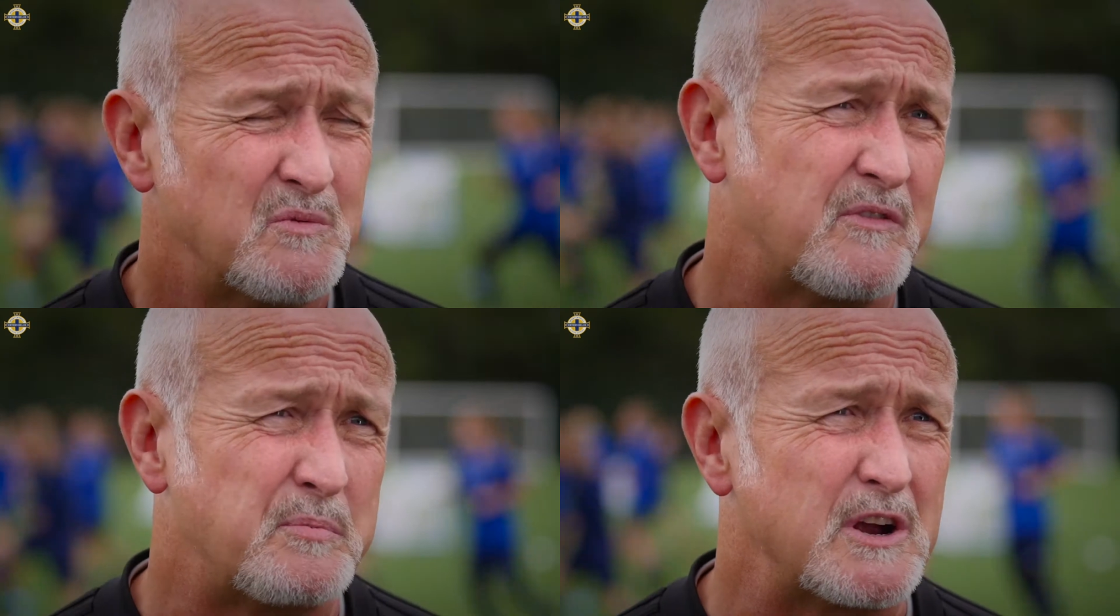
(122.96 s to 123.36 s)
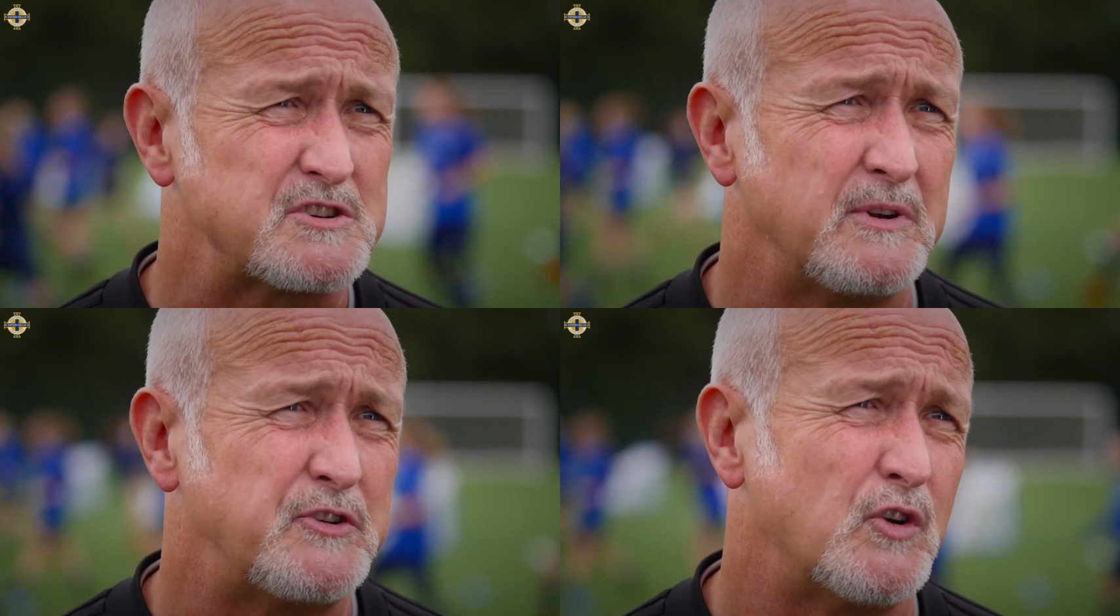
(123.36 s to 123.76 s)
we have
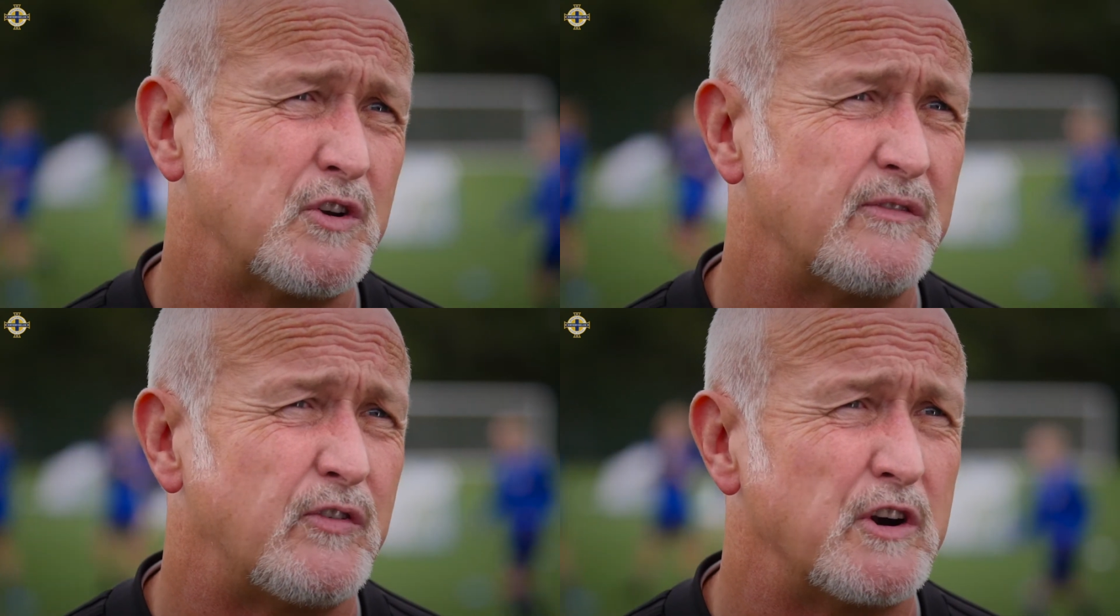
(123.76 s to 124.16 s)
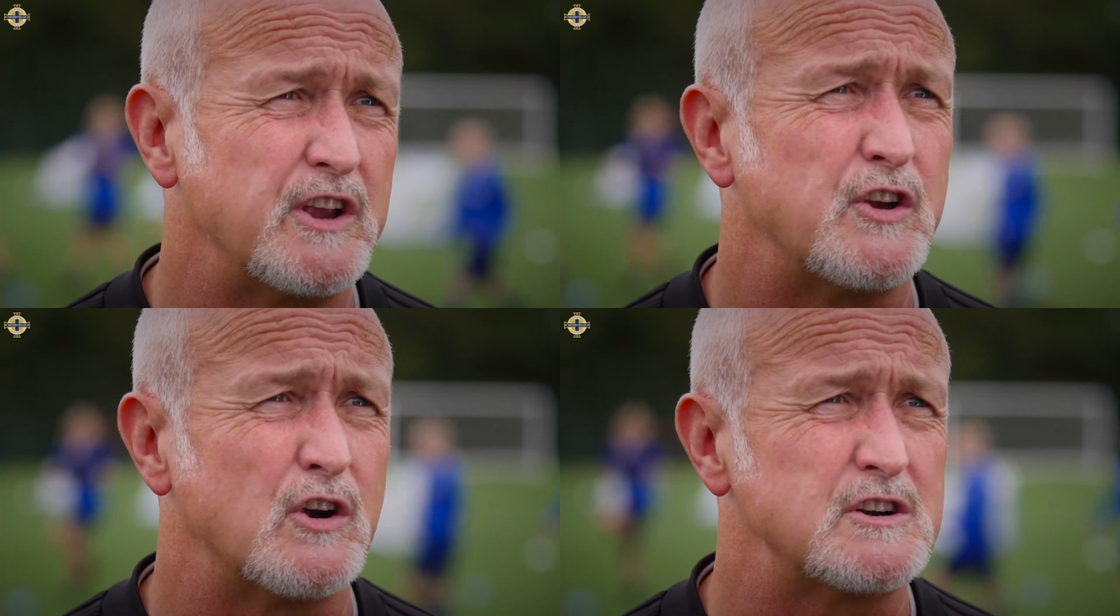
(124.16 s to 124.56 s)
approximately
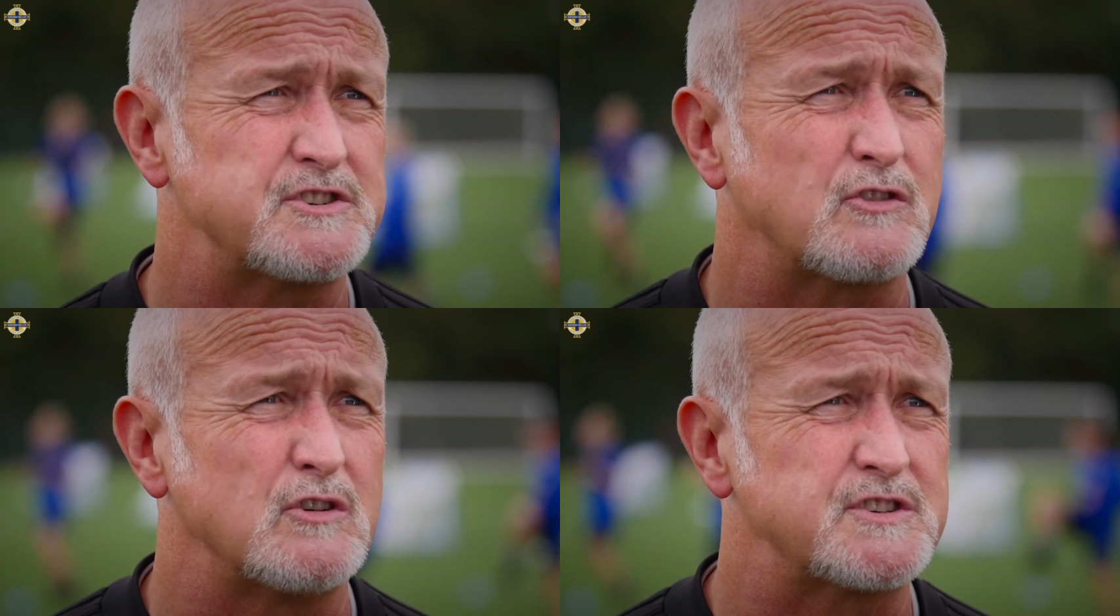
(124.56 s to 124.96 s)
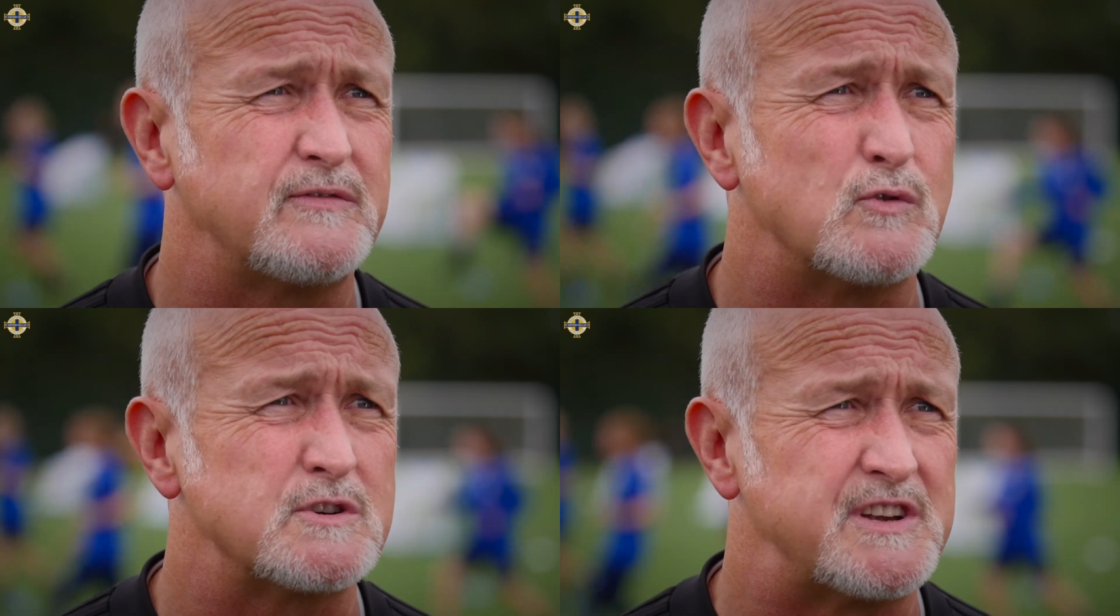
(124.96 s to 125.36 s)
240 girls across the four